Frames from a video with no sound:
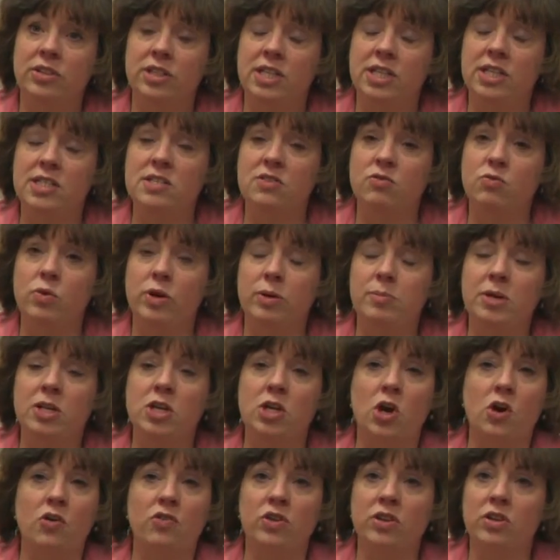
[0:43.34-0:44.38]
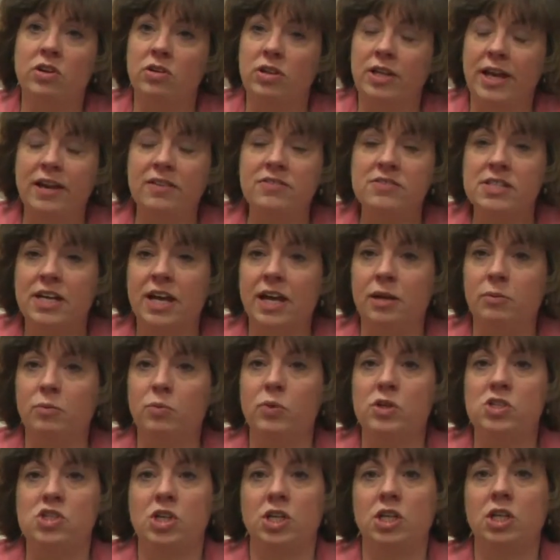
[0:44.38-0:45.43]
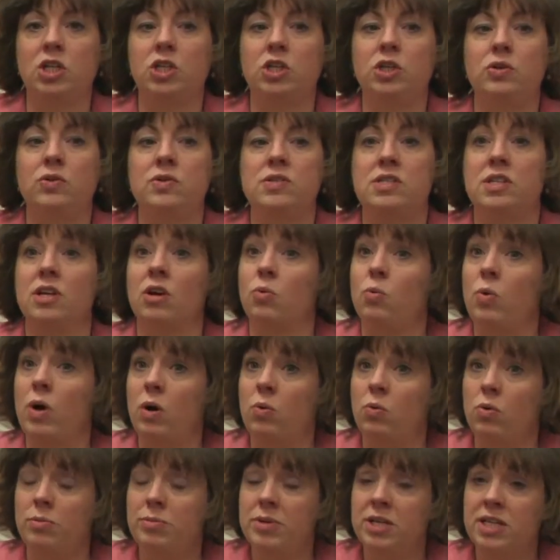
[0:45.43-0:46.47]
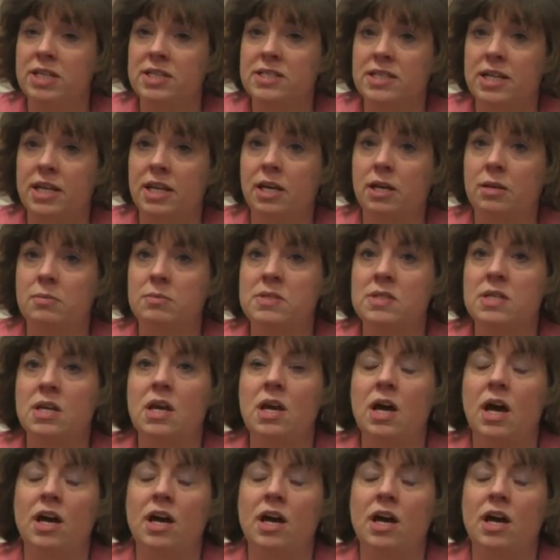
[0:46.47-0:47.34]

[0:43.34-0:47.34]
needs of women over their lifetime, which includes their well woman exams,